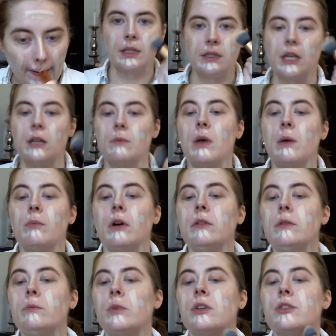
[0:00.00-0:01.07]
Taking my
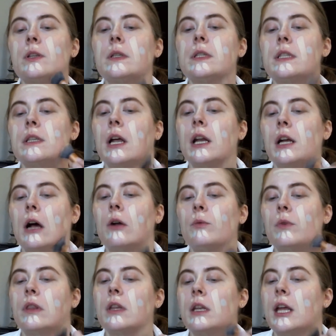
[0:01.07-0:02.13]
bobbing brush and starting out
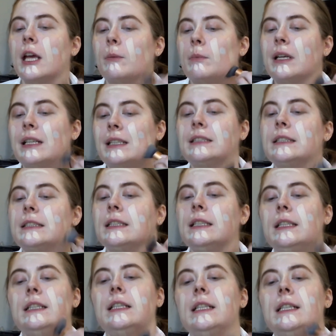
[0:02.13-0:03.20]
with the neck, because
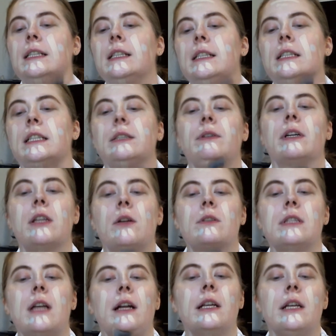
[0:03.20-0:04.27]
if I don't
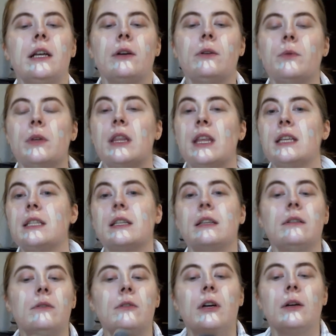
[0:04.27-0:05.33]
start here with this,
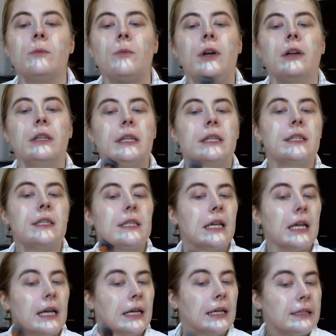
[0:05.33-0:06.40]
I'm wearing this
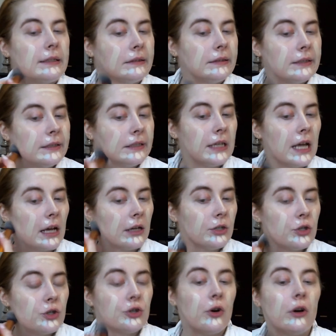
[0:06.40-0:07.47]

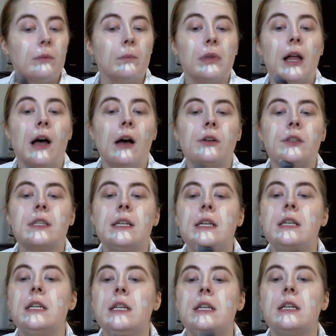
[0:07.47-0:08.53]
shirt blouse,
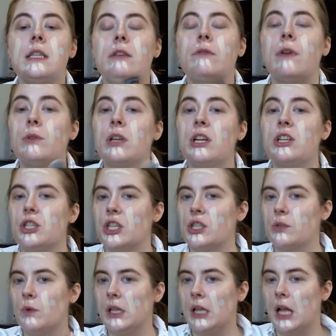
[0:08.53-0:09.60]
the foundation
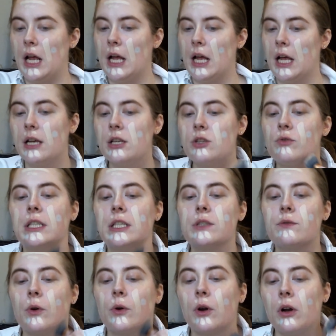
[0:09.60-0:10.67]
just will
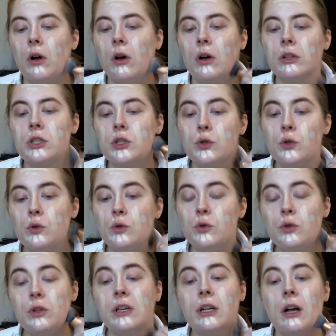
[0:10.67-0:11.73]
transfer
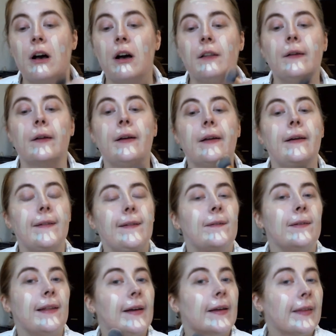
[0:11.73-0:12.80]
onto the collar, and I
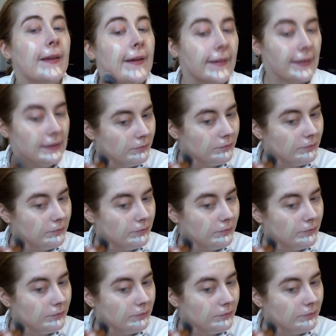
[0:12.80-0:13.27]
don't like that.